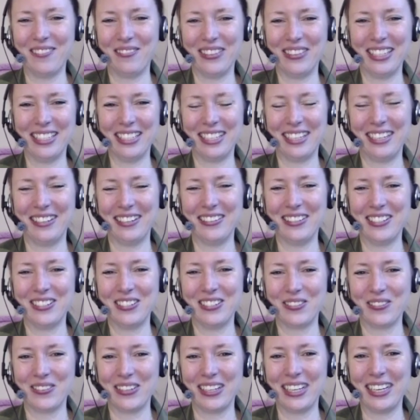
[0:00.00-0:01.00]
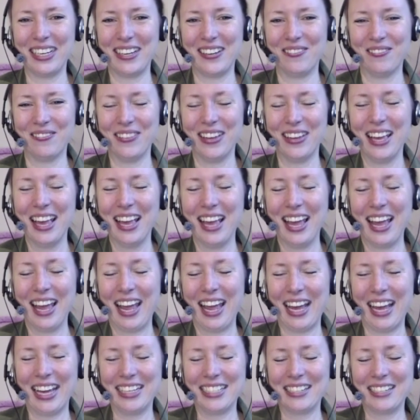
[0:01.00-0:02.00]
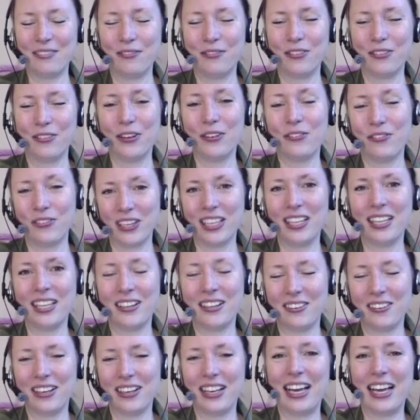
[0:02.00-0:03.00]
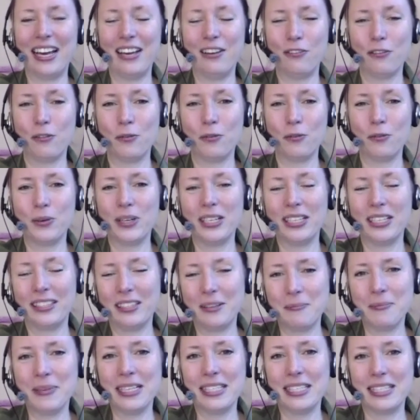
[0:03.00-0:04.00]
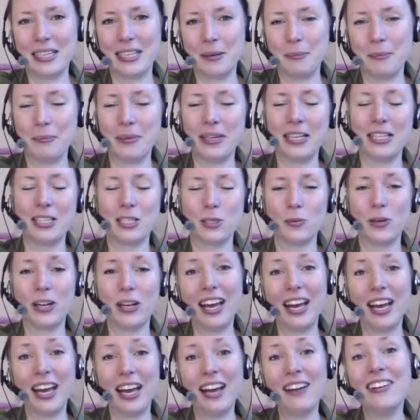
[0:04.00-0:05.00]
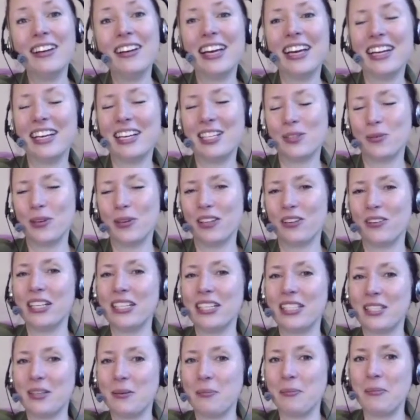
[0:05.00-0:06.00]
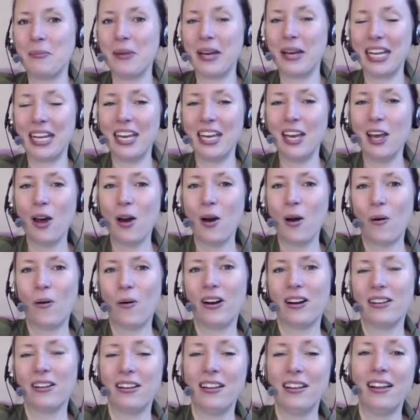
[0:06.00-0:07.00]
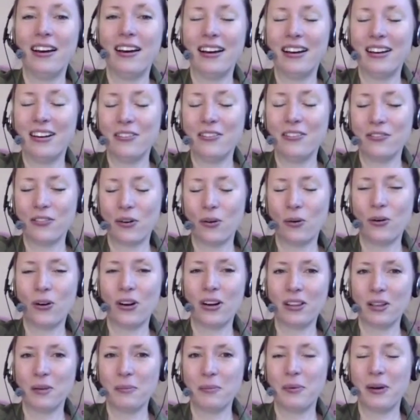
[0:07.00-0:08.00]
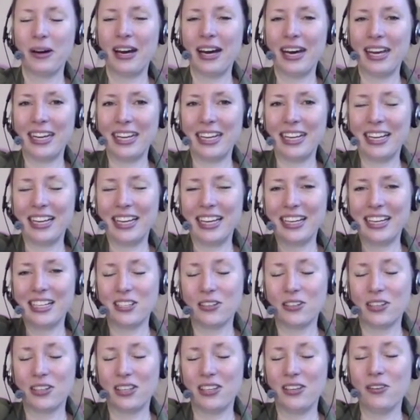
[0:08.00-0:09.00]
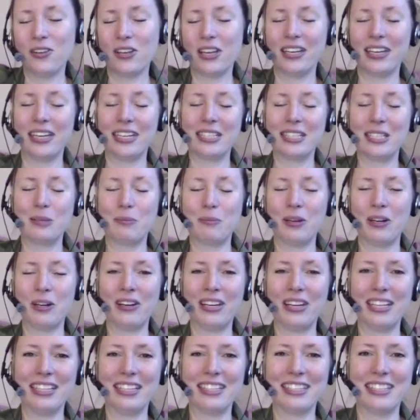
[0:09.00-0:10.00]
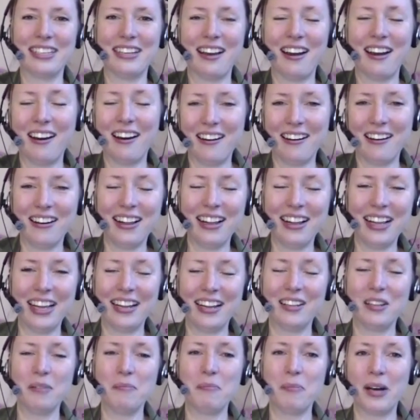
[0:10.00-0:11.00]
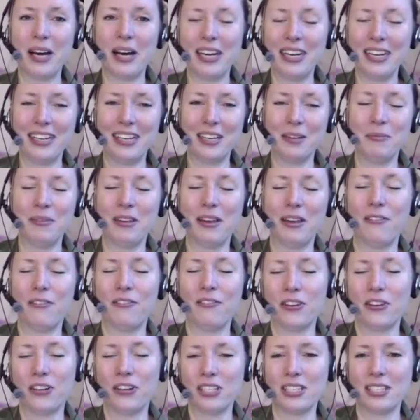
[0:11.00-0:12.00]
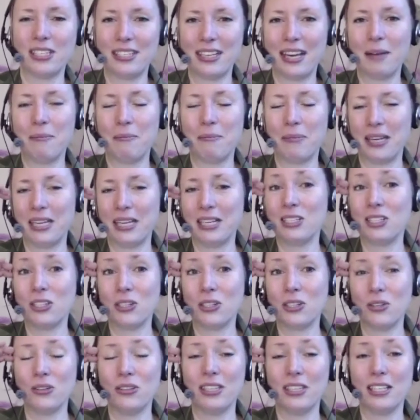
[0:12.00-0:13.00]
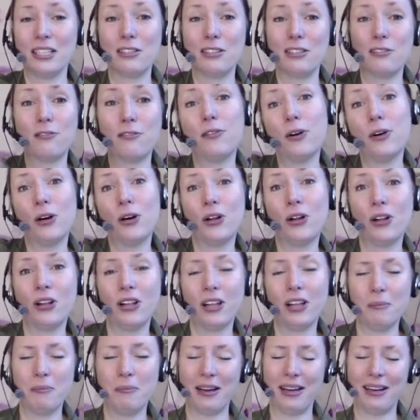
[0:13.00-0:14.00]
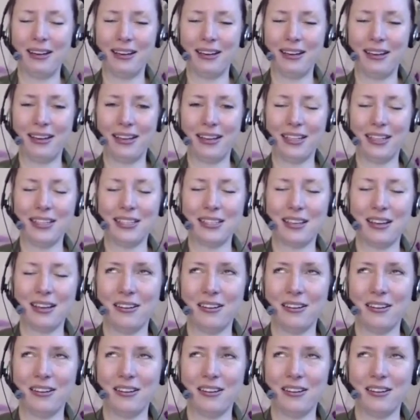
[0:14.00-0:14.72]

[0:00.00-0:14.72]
into your dream and fulfill your life with the missing bits, whatever that is, whether it's the money or the love or the body. Like you can experience it all, and the body can be a first step into this full abundance.